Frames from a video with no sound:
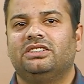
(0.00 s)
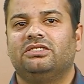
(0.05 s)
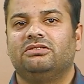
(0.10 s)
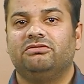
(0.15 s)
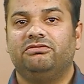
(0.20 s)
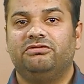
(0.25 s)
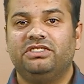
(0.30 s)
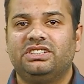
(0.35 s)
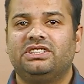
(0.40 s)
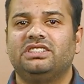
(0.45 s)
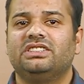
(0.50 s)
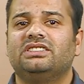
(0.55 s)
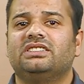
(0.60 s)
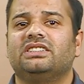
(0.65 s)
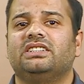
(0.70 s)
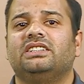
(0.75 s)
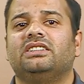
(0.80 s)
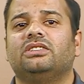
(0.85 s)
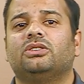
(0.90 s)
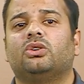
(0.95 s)
which is
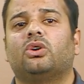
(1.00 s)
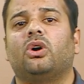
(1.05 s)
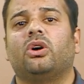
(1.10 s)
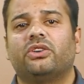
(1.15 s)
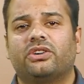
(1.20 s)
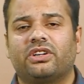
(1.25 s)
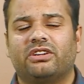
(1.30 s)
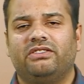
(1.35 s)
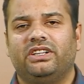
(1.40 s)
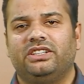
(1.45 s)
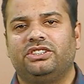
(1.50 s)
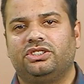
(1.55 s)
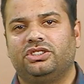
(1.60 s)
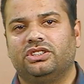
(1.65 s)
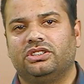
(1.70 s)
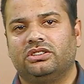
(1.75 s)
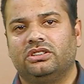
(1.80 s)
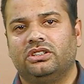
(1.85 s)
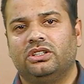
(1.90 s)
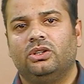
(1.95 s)
in contravention
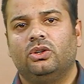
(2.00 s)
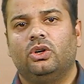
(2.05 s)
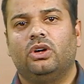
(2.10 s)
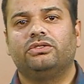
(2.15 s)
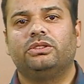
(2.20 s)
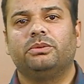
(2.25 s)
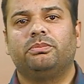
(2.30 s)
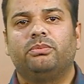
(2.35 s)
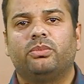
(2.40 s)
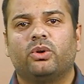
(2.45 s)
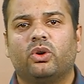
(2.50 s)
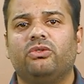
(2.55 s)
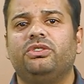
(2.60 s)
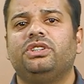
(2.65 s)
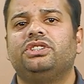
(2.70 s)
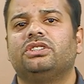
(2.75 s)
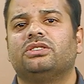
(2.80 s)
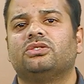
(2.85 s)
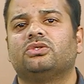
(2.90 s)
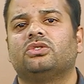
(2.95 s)
of the
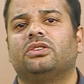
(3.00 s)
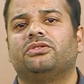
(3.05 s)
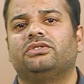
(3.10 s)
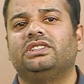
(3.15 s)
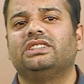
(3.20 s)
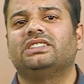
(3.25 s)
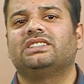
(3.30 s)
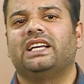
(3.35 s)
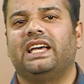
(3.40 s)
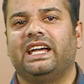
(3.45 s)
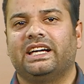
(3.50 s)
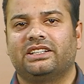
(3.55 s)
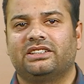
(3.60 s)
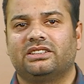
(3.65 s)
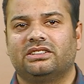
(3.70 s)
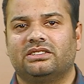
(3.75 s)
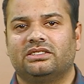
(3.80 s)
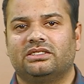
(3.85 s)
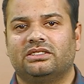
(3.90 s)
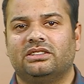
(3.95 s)
provisions of this Act
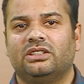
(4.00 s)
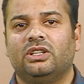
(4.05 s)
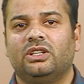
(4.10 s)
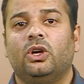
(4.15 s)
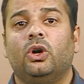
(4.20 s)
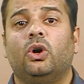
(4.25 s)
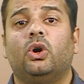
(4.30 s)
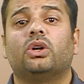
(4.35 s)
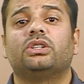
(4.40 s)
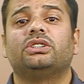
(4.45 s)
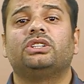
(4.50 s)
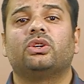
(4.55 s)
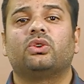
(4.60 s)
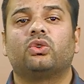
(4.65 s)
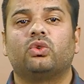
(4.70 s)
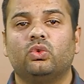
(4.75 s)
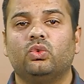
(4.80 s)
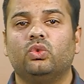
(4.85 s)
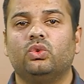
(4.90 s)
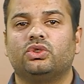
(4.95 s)
or the
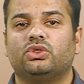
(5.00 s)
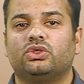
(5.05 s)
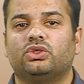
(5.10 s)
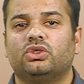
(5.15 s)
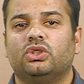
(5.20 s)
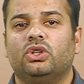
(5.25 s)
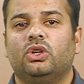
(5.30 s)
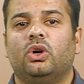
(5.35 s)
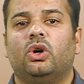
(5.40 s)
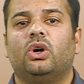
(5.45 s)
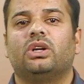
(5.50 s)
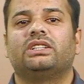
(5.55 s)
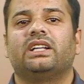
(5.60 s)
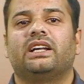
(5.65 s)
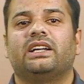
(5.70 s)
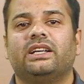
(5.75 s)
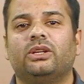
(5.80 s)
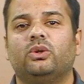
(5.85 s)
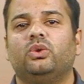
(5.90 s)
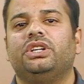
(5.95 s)
rules or the
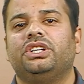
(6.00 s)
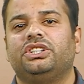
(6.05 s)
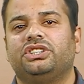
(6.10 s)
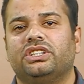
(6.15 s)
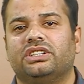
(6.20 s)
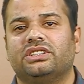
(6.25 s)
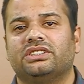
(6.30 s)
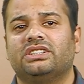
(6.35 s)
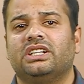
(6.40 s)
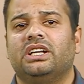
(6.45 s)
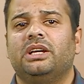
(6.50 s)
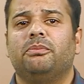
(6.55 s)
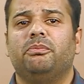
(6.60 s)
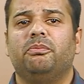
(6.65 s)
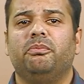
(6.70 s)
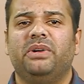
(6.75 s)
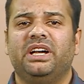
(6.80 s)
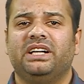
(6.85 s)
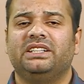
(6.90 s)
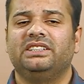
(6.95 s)
regulations
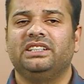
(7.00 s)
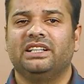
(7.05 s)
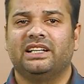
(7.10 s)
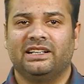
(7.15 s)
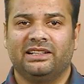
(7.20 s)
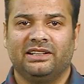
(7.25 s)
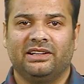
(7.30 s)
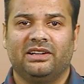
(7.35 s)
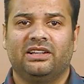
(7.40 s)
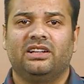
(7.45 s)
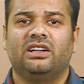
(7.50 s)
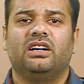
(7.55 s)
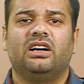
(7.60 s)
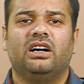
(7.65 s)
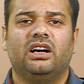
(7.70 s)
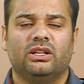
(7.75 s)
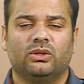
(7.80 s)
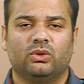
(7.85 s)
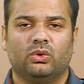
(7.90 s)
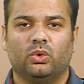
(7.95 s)
made thereunder,"
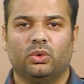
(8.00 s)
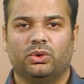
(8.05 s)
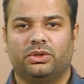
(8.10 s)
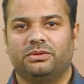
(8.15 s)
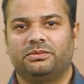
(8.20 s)
unquote.